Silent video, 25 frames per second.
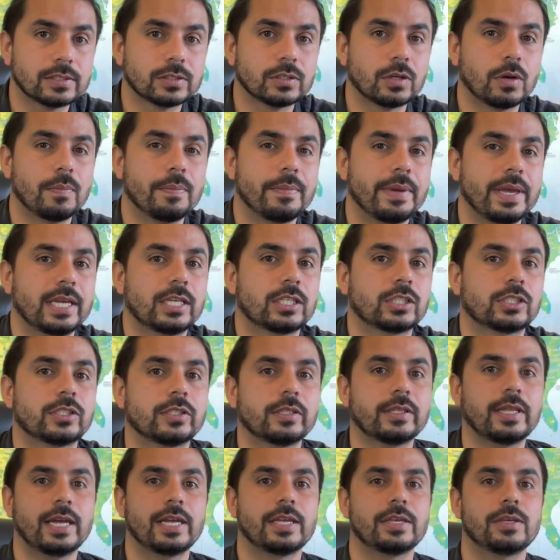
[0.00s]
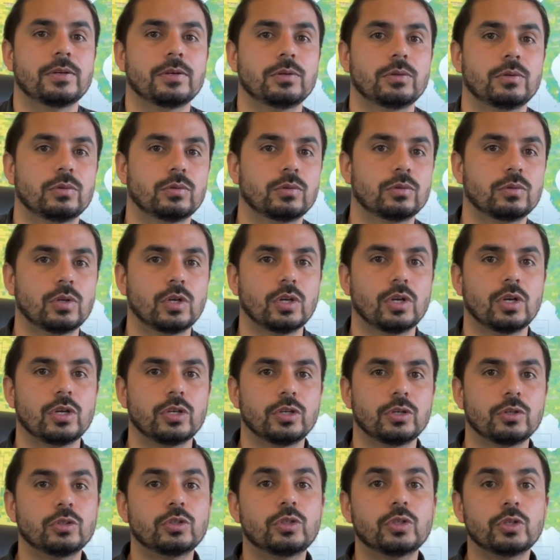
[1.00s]
So make sure that you
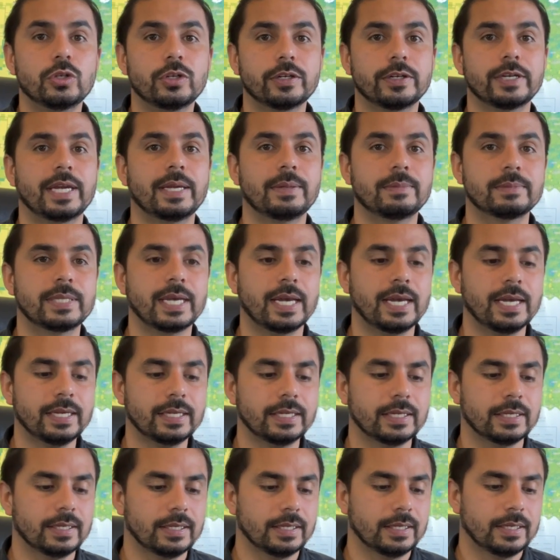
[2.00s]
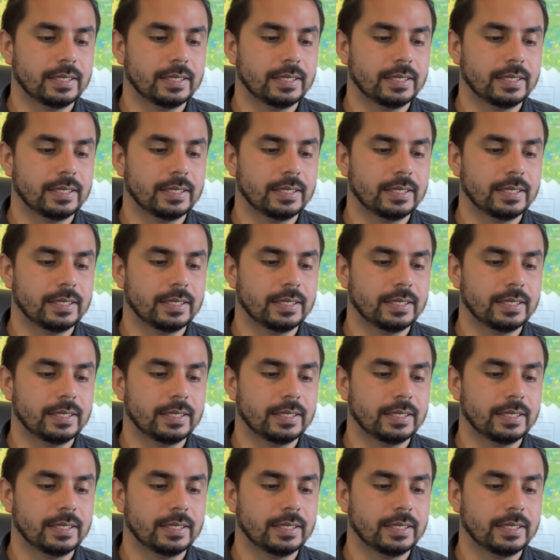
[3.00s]
do your name tag.